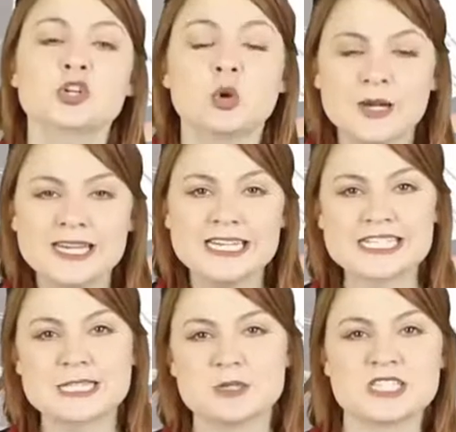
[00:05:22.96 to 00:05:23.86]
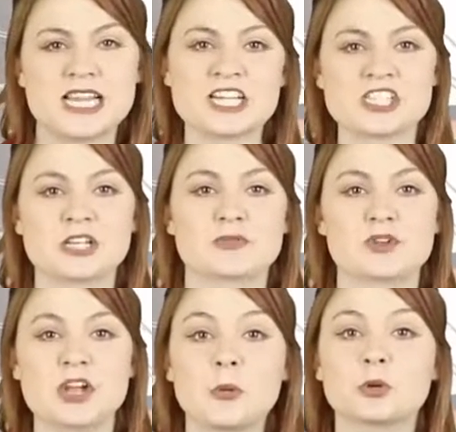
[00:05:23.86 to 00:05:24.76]
The Queen is in possession of
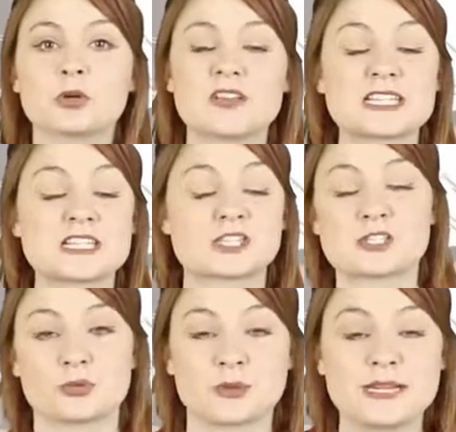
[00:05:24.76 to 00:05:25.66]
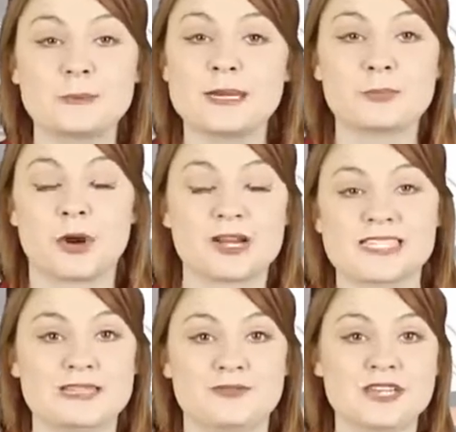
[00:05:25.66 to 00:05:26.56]
a number of extremely pricey